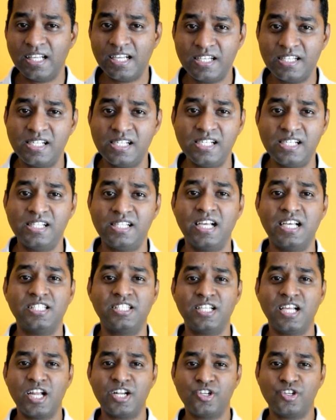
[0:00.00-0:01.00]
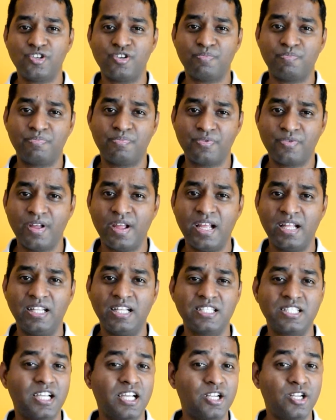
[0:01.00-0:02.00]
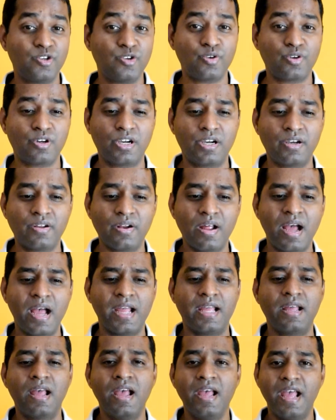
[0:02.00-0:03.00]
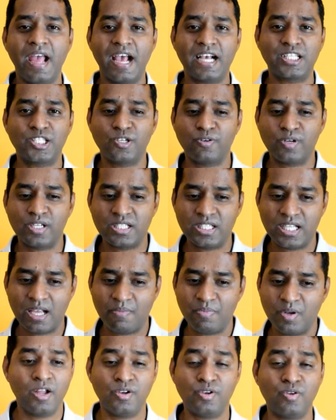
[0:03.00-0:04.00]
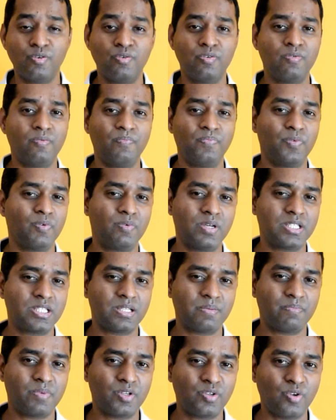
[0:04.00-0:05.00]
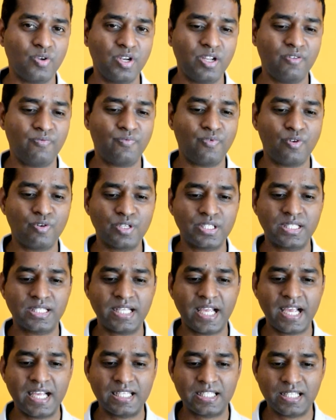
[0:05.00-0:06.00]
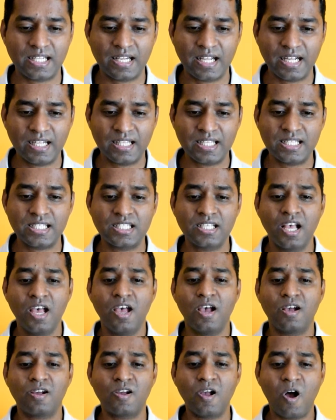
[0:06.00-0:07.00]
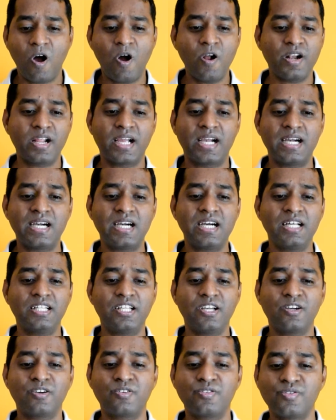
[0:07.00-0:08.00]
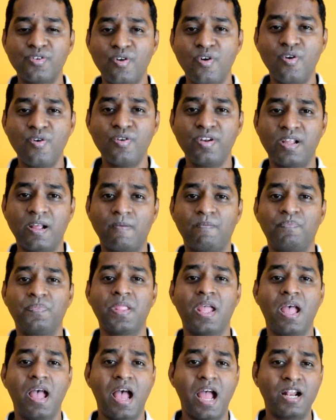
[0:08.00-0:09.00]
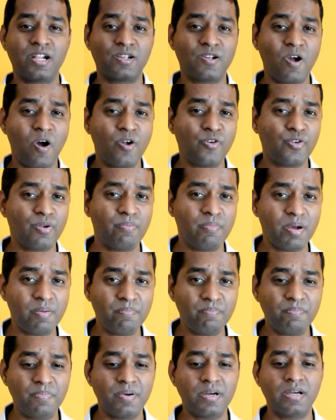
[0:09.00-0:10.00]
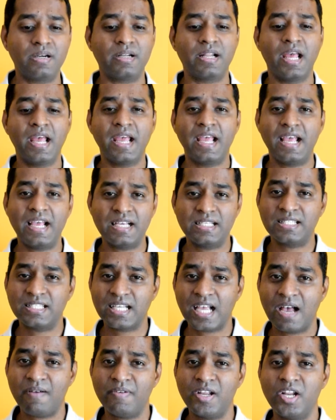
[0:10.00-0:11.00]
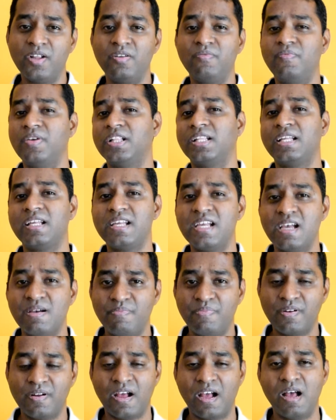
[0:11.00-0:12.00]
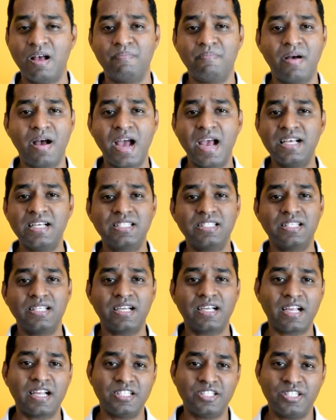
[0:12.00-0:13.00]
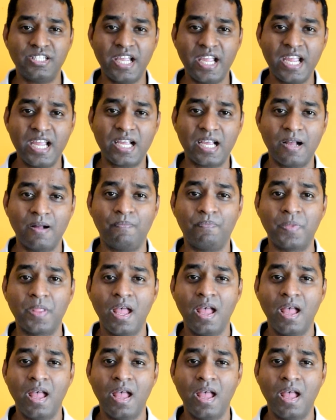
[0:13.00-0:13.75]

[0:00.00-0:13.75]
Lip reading: they did. They started to pray, they started to cry. Exodus chapter 2 verse number 24 says like this, God heard the groaning, and God remembered his covenant with Abraham, Isaac and Jacob,